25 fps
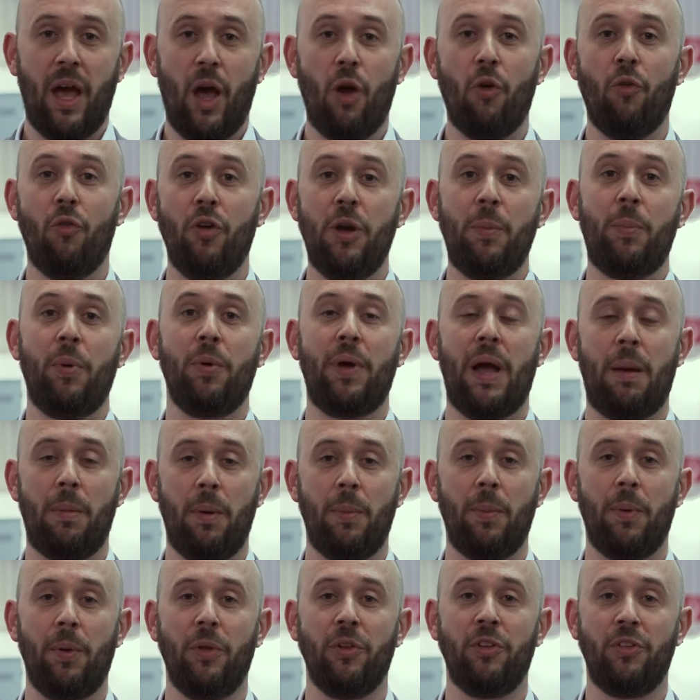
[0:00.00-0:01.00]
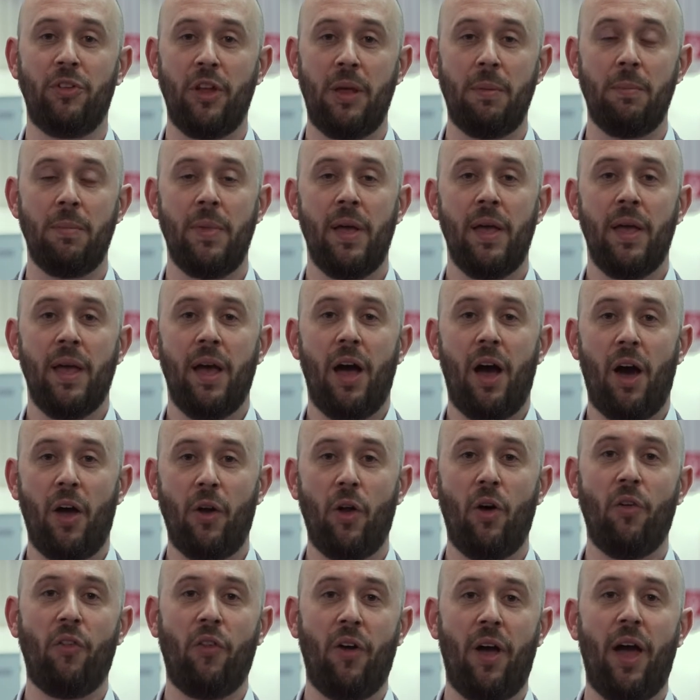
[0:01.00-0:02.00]
a reprogrammable SIM and
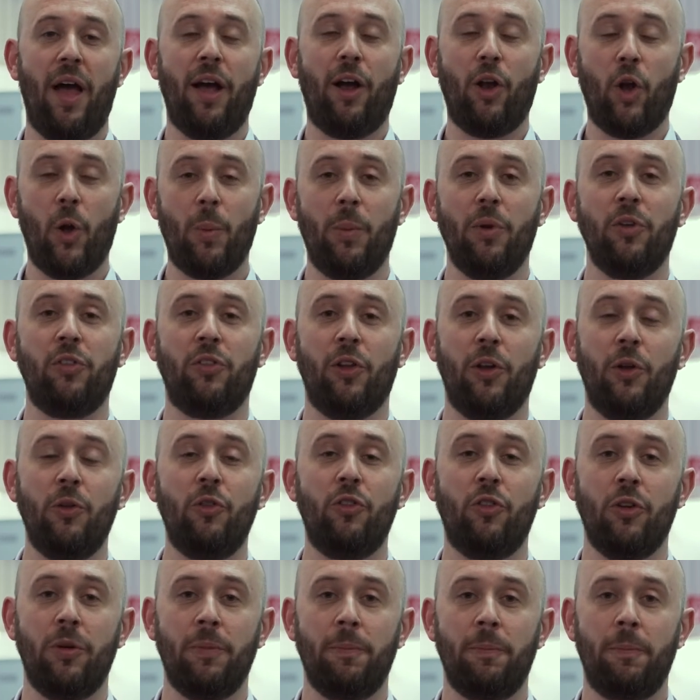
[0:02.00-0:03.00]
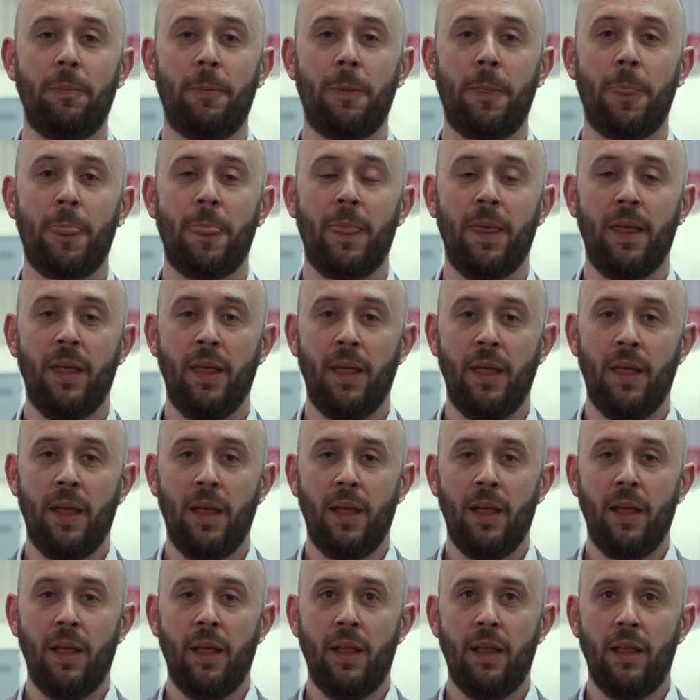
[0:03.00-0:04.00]
offer a global solution.
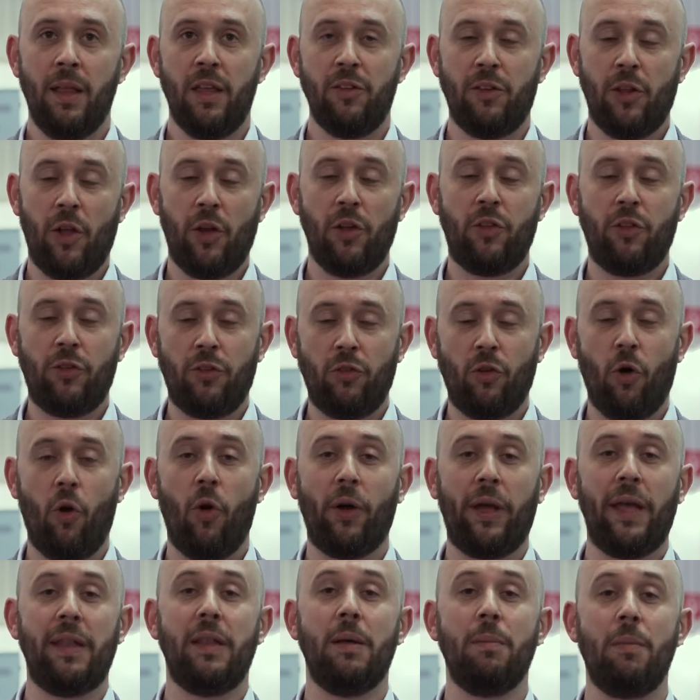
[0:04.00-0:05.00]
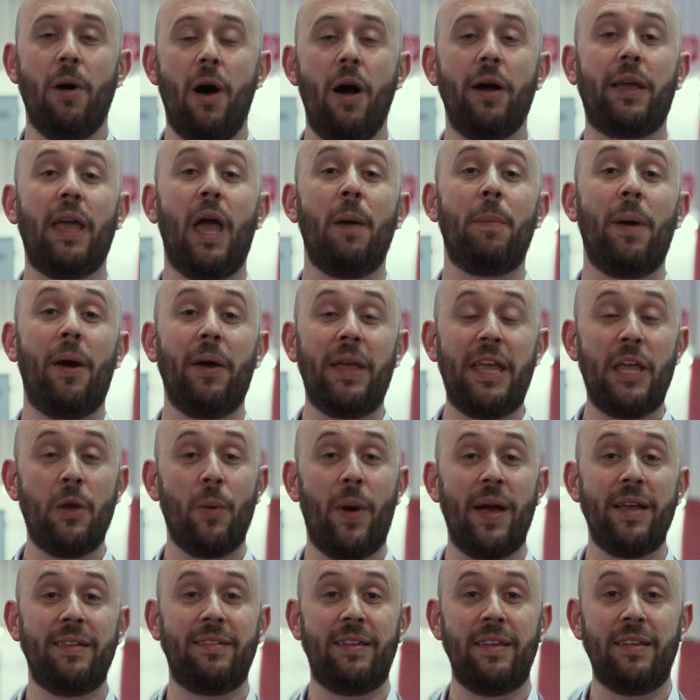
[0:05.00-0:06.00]
There's a lot of talk in the market about
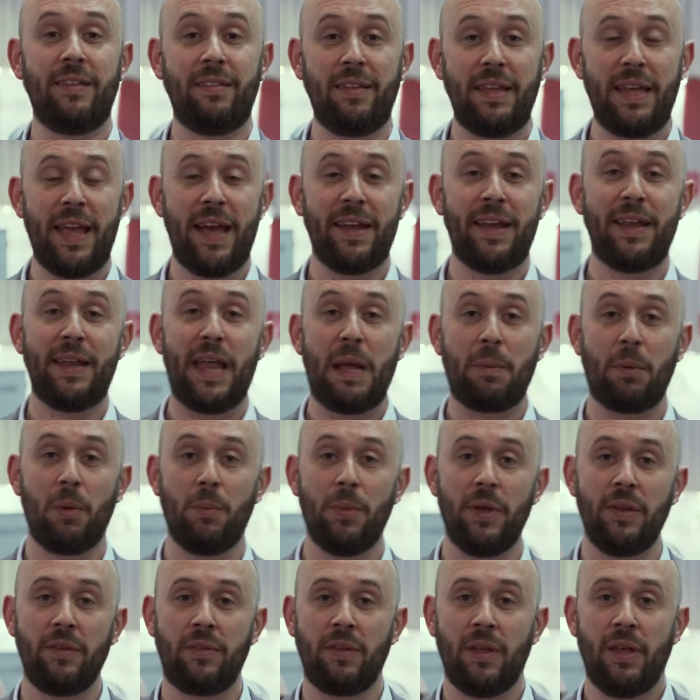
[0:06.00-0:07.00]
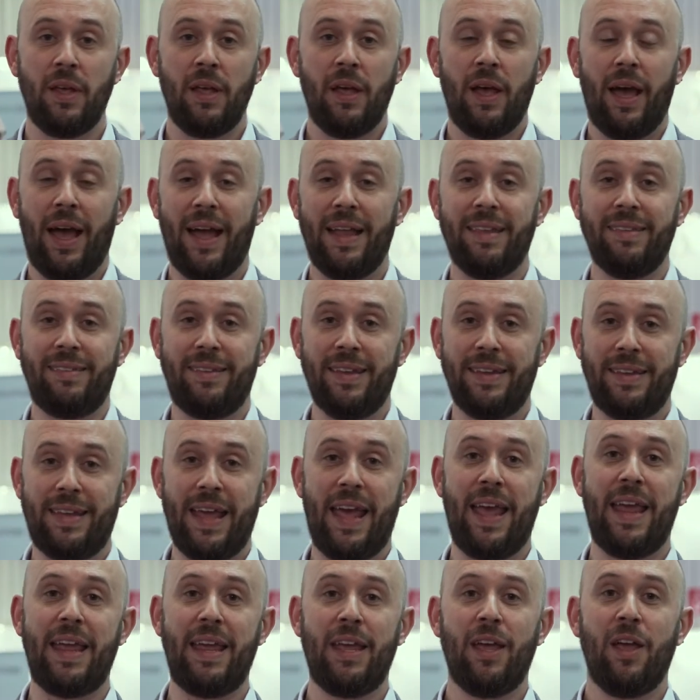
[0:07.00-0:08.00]
EUICC and enablement, and
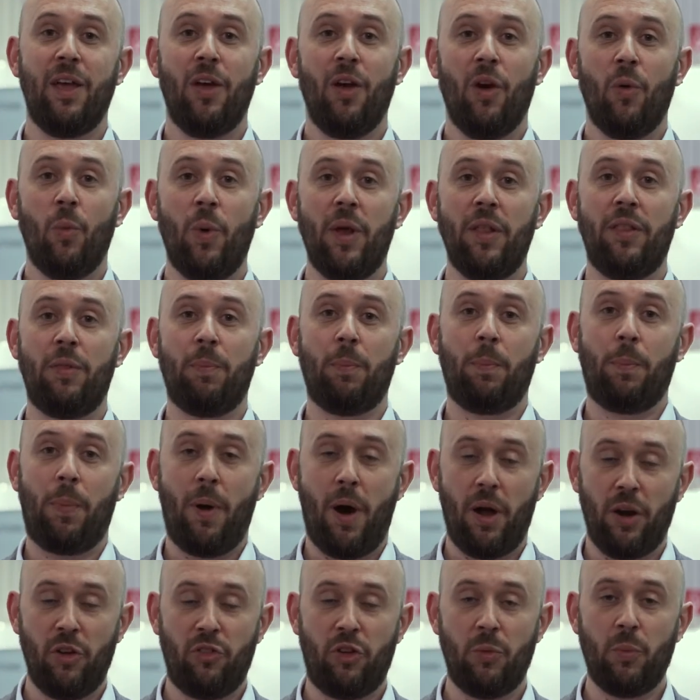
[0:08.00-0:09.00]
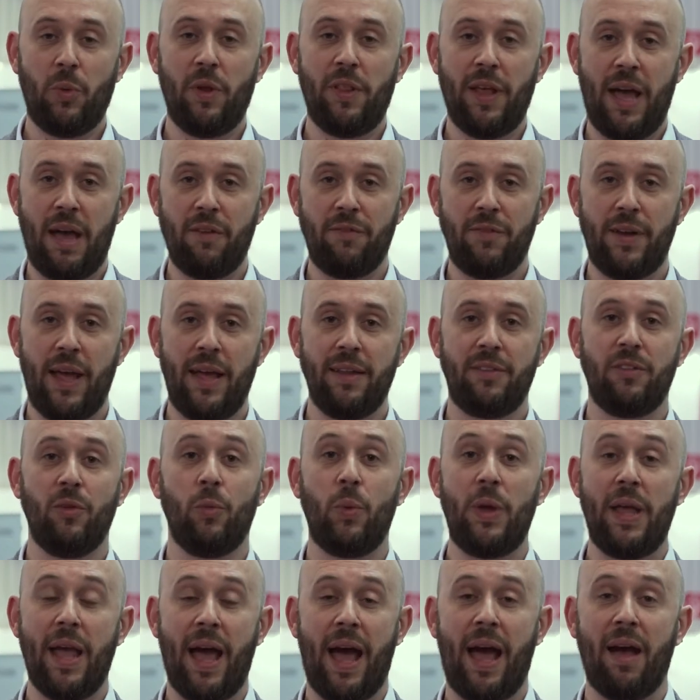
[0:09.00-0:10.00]
today with partnership with Avnet,
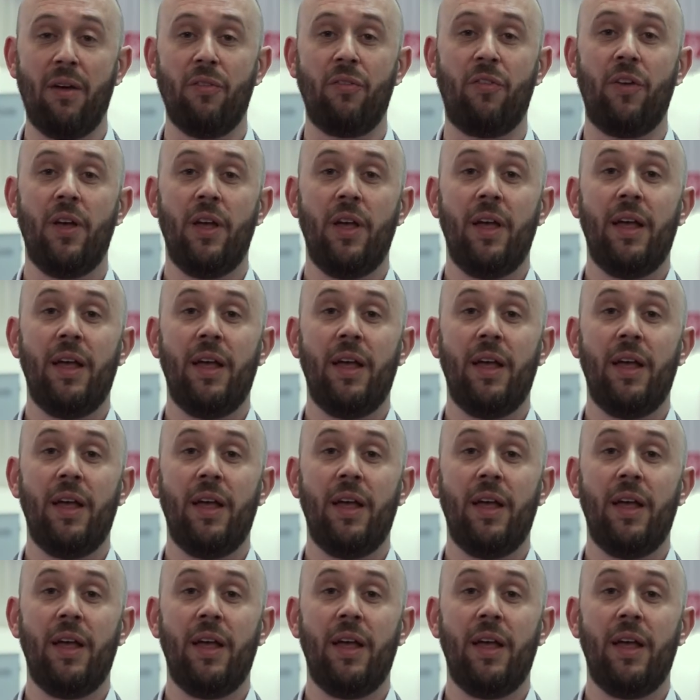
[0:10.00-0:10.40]
we have